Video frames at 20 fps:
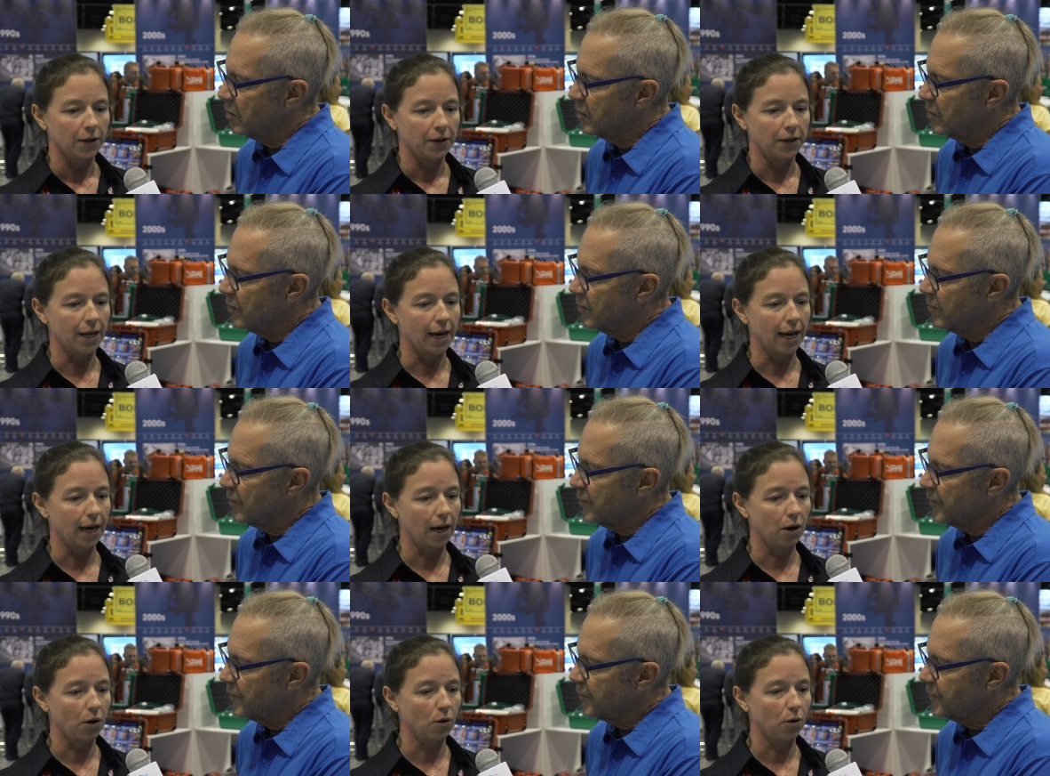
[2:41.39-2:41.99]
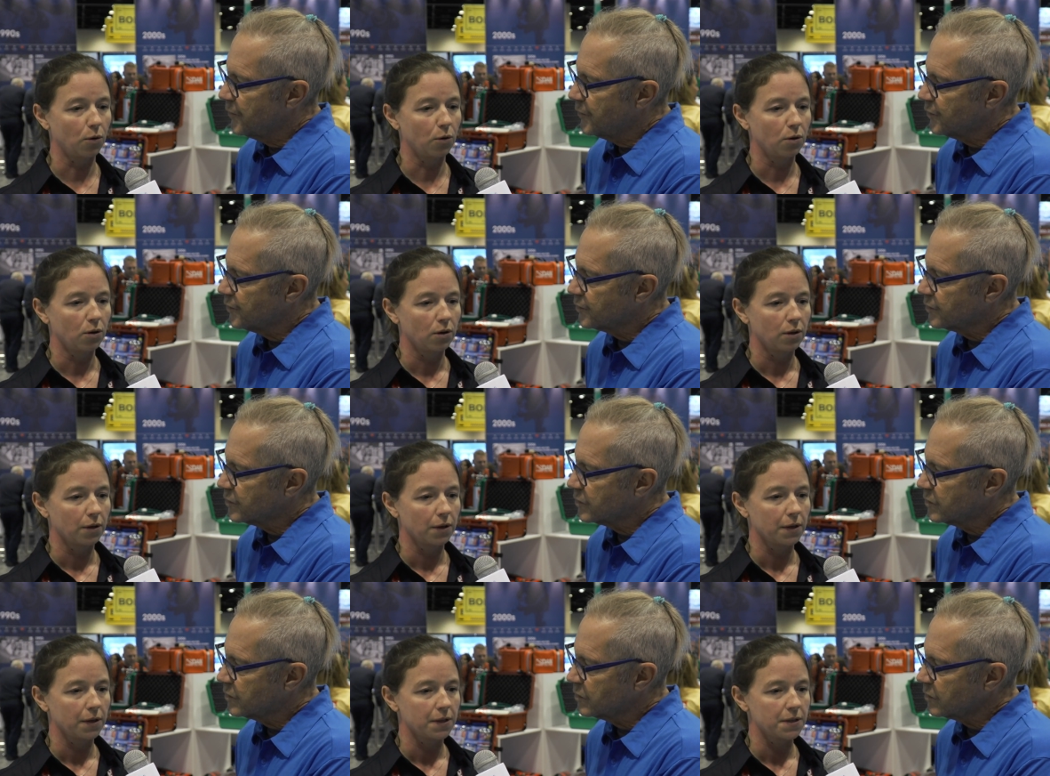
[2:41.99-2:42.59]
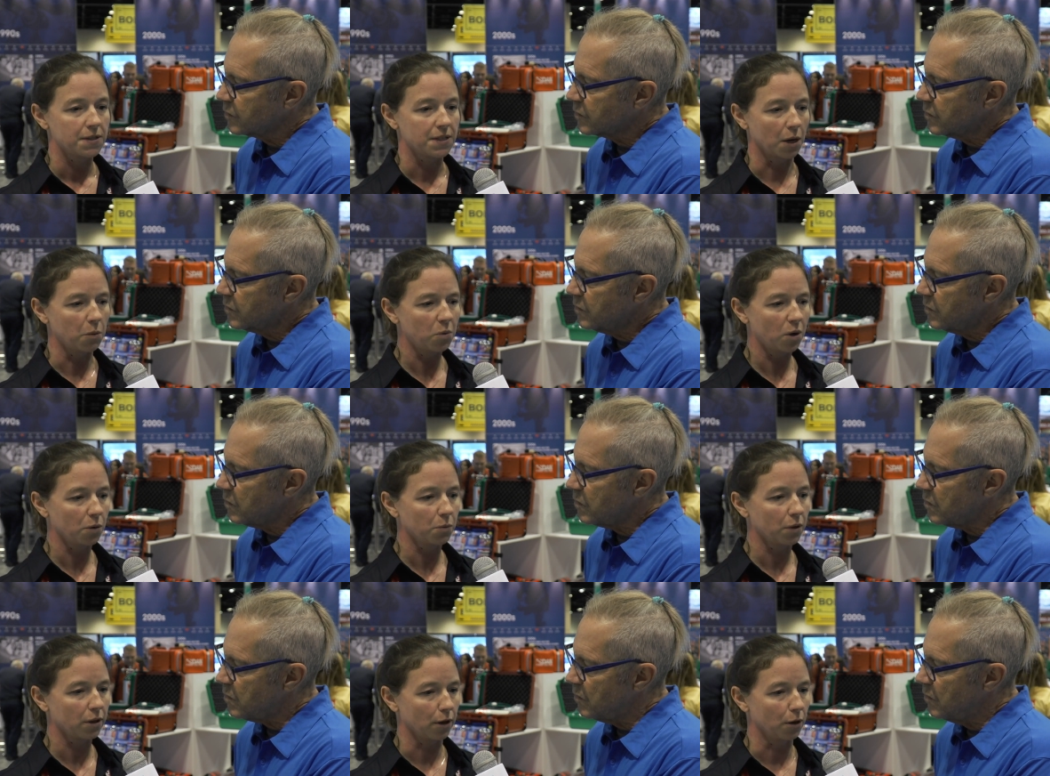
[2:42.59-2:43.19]
Speaker 1: Now,
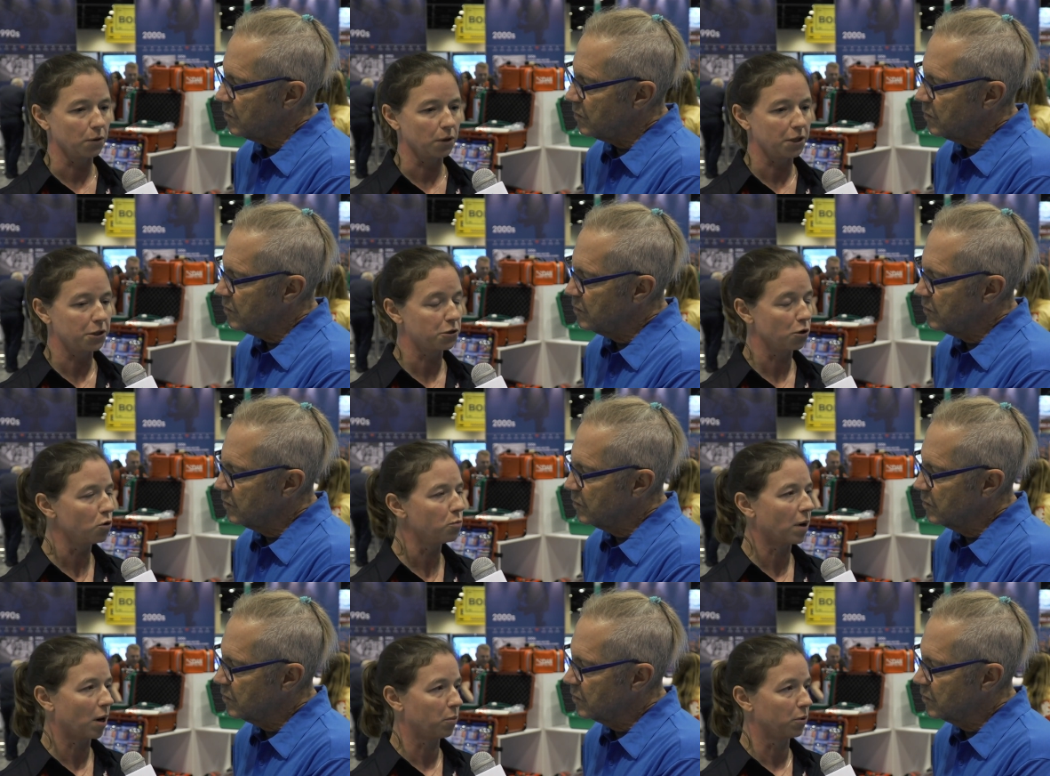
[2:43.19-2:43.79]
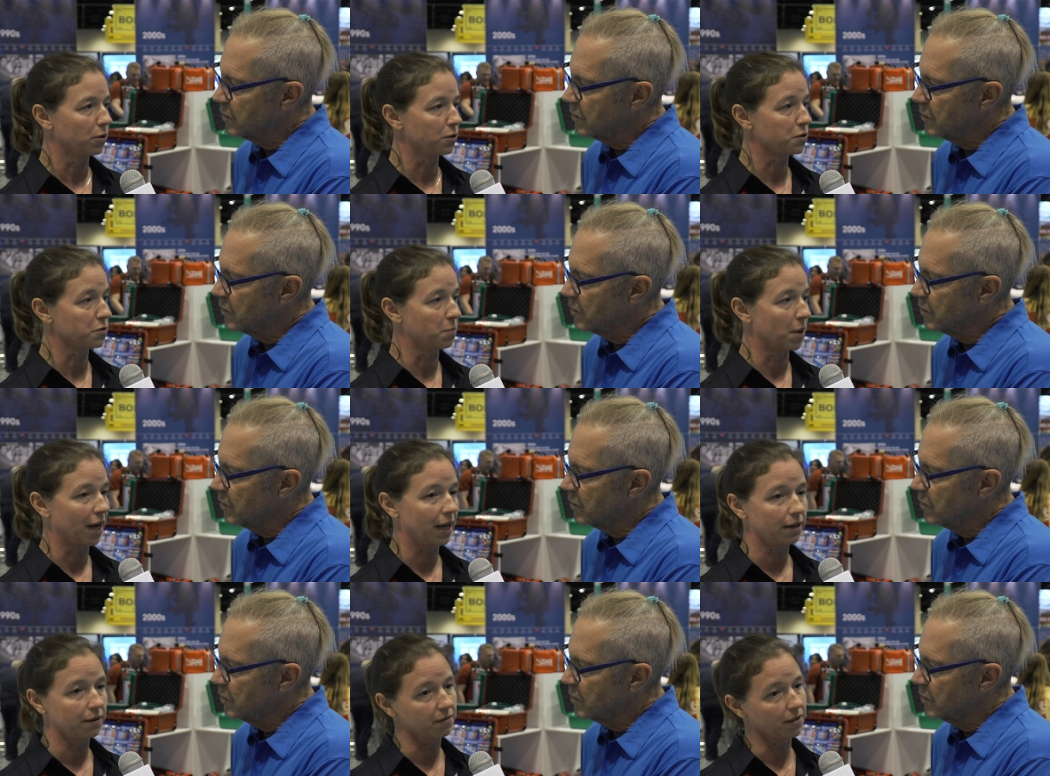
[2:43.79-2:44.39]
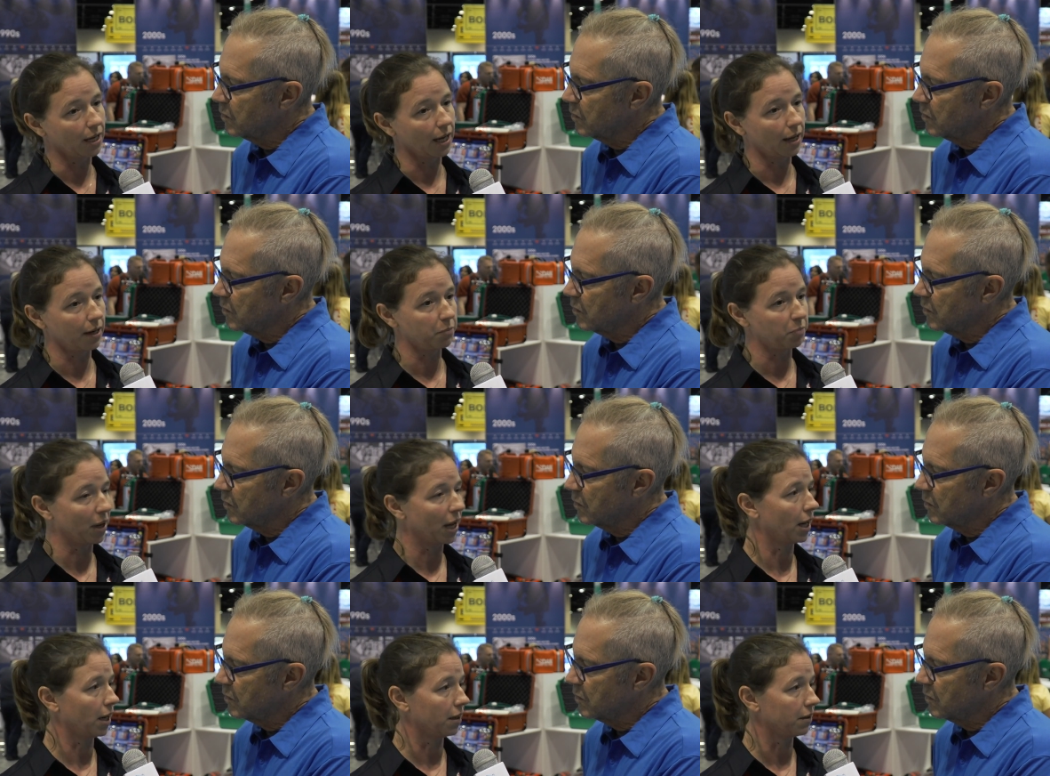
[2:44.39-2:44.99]
someone with only two bubbles might
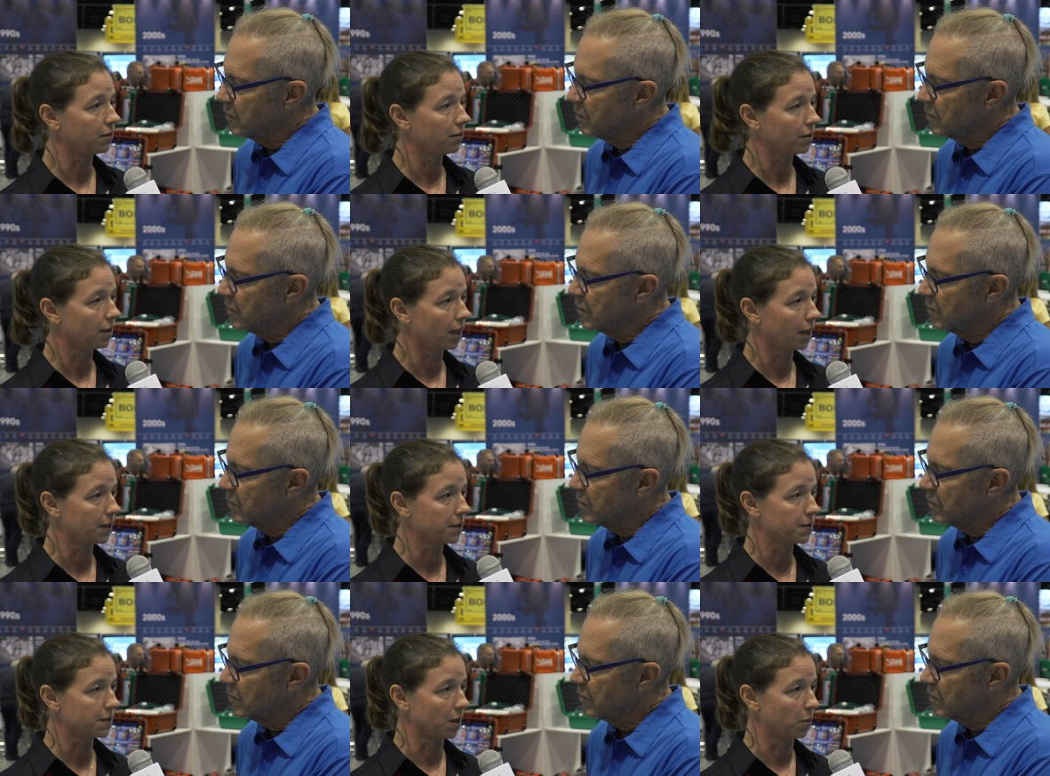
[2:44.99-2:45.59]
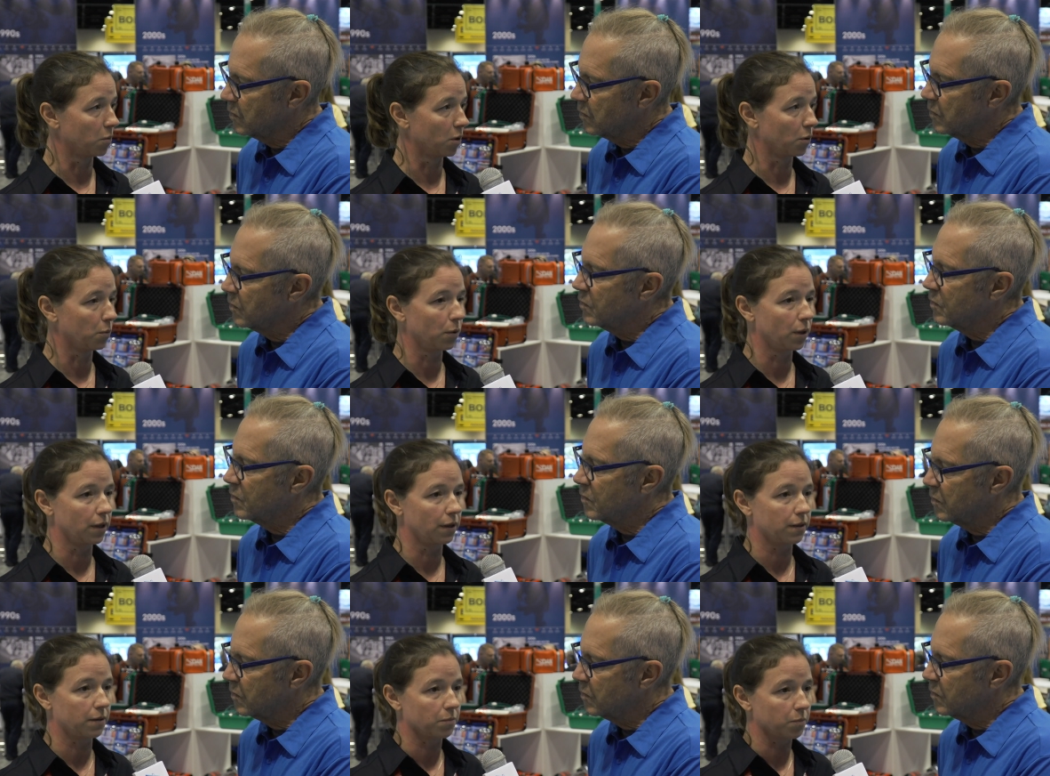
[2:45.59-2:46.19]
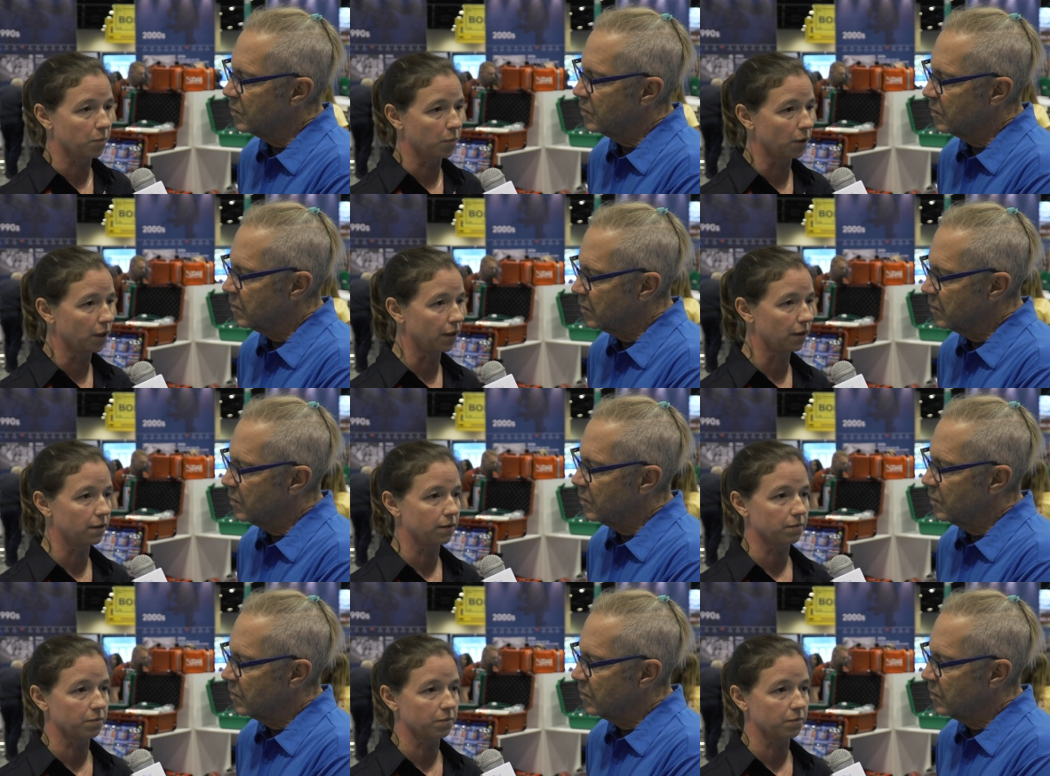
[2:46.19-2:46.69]
get bent, and someone with, with